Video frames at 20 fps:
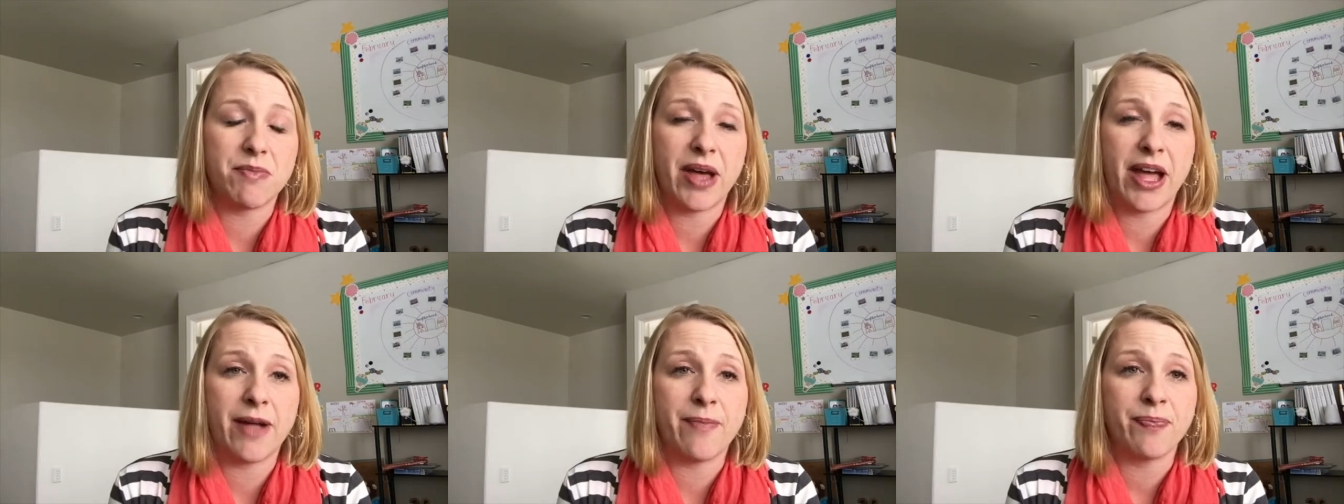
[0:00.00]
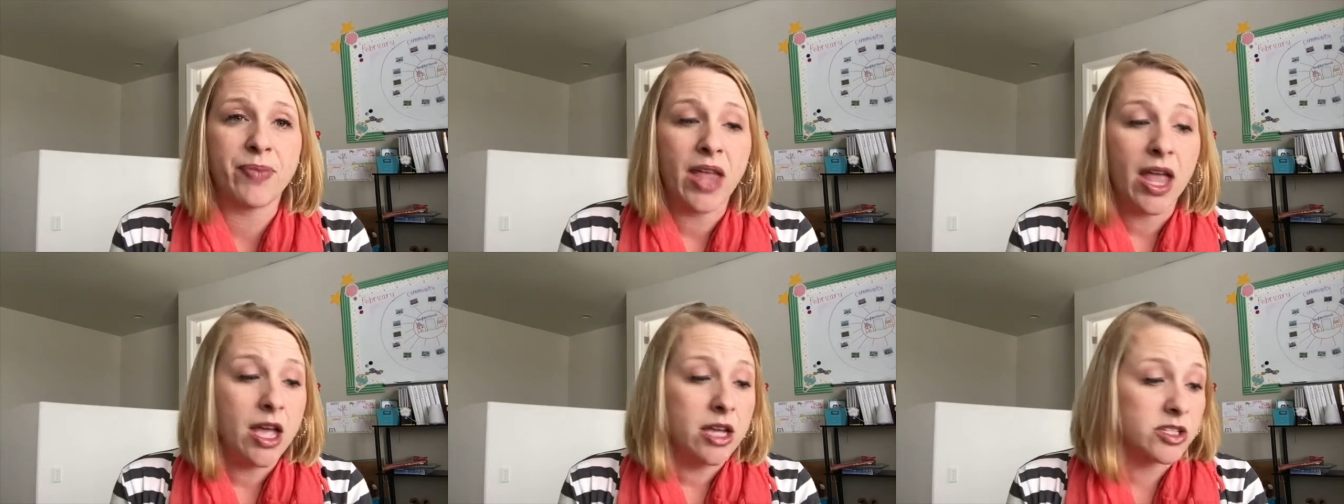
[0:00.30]
But
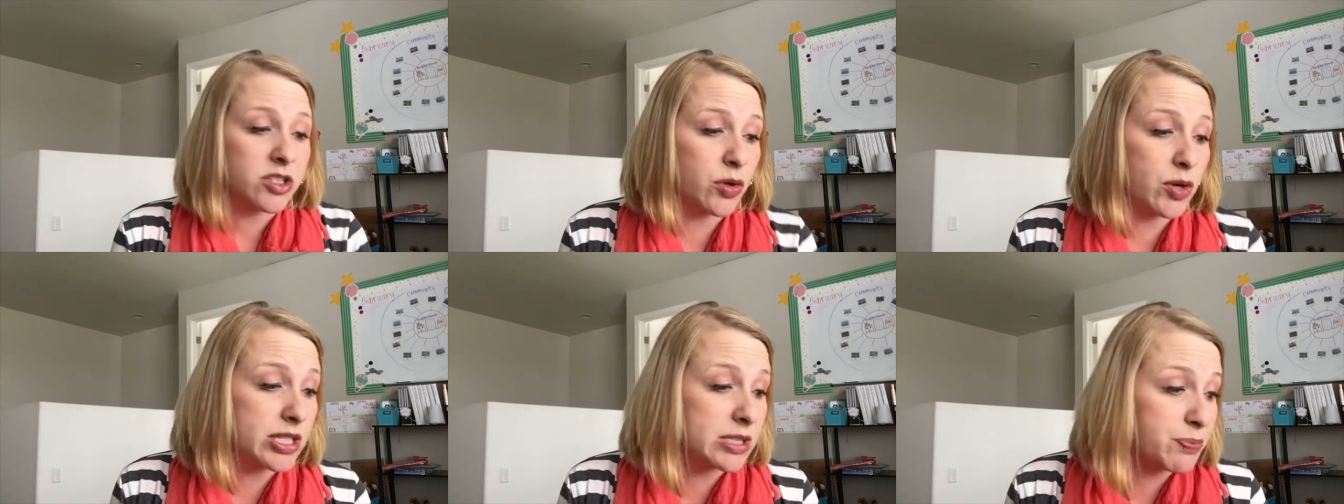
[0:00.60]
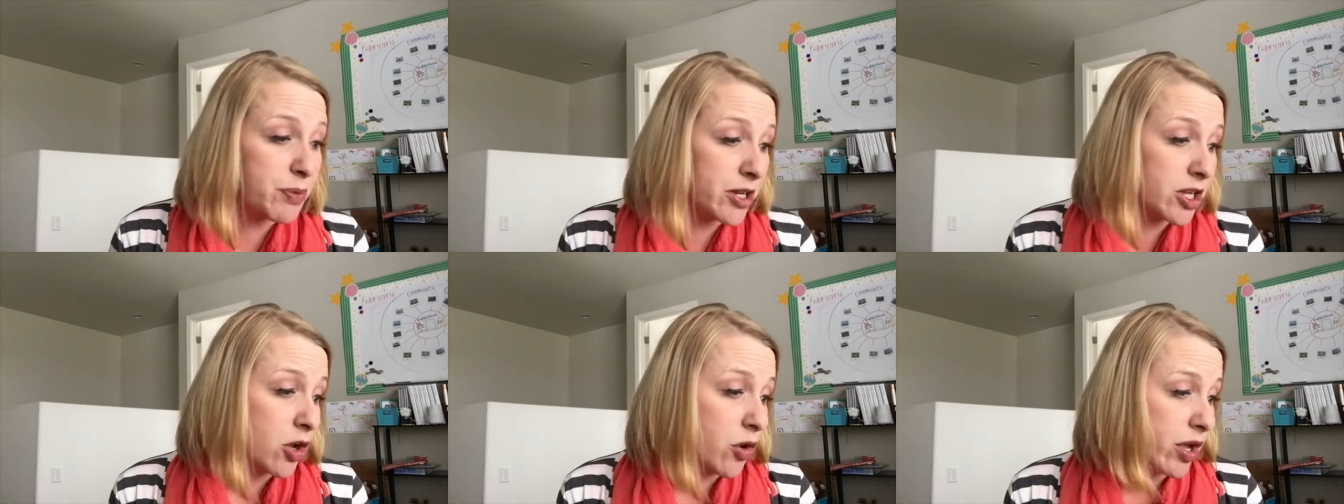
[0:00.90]
so it's
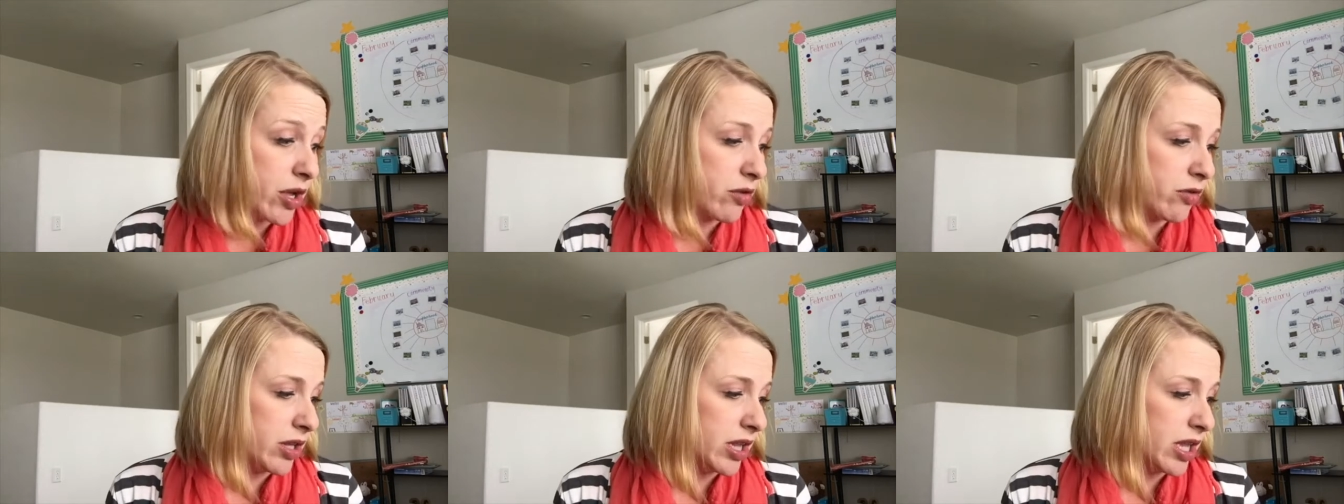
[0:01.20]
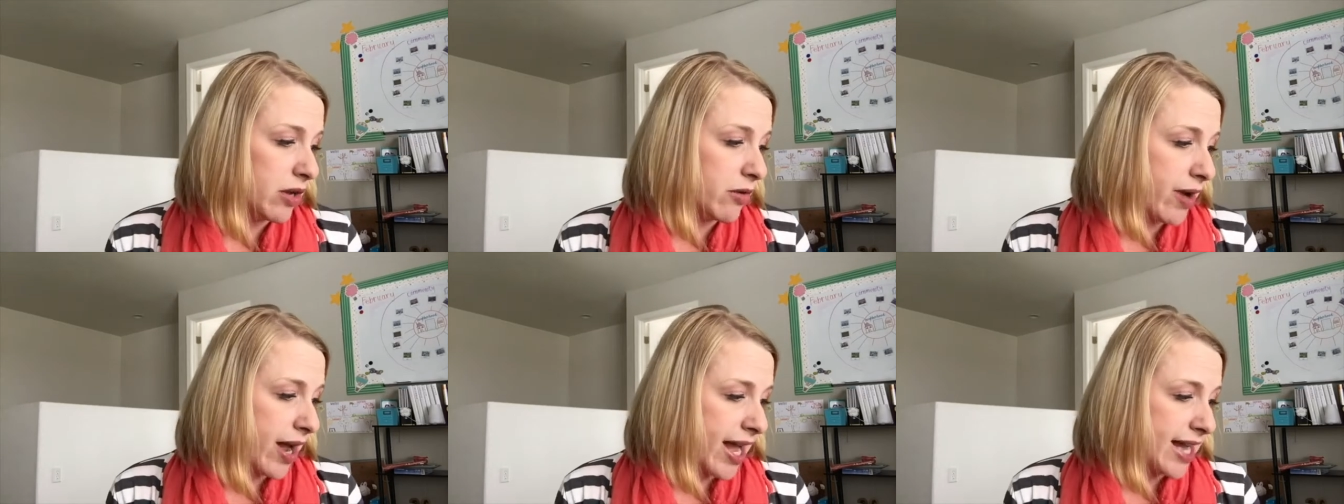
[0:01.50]
been going
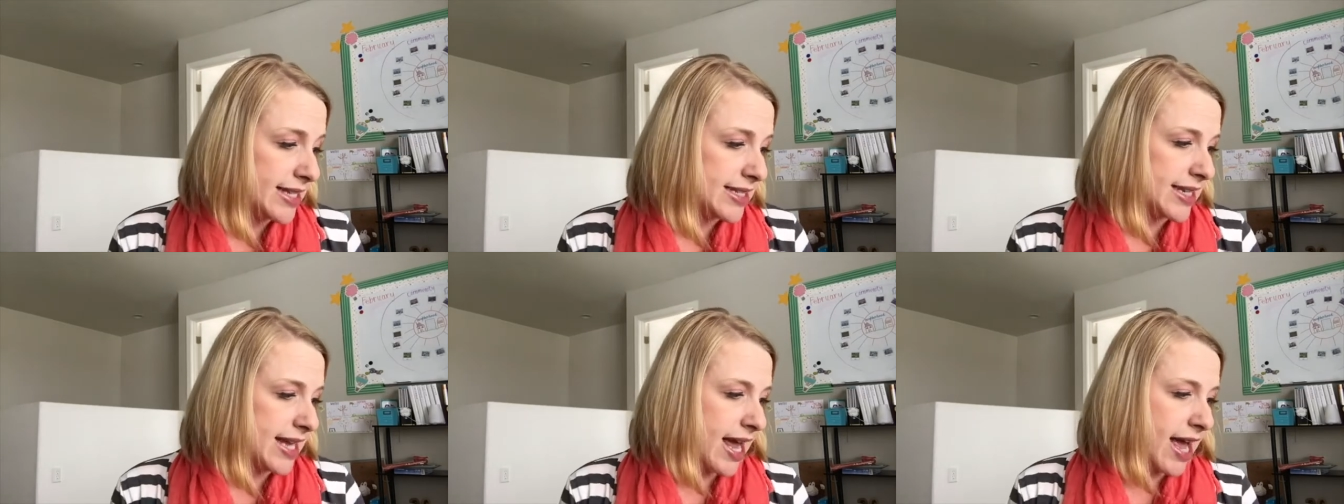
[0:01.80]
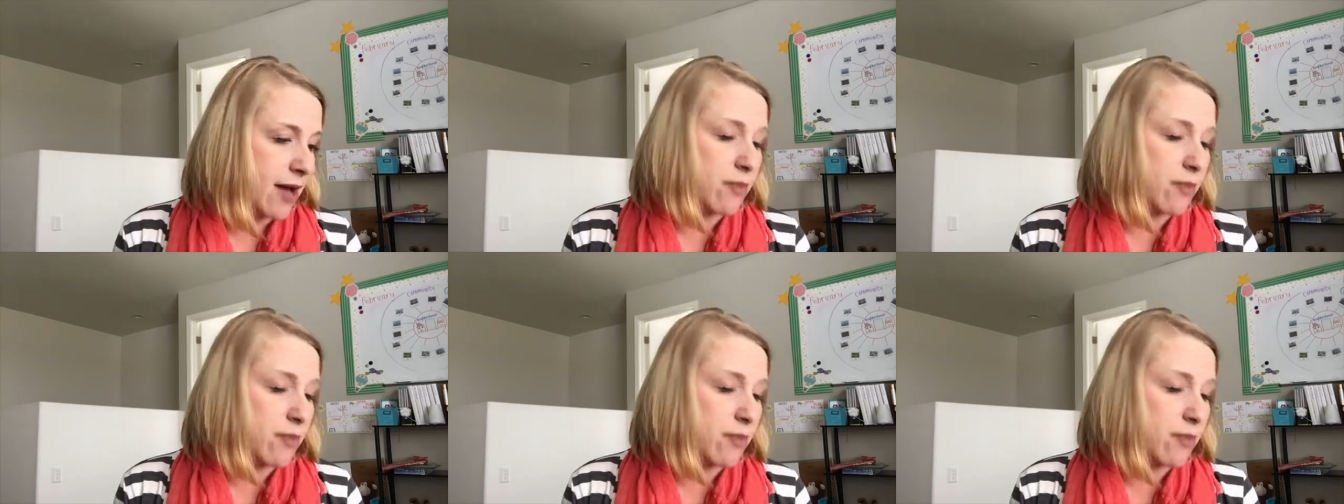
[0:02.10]
really great.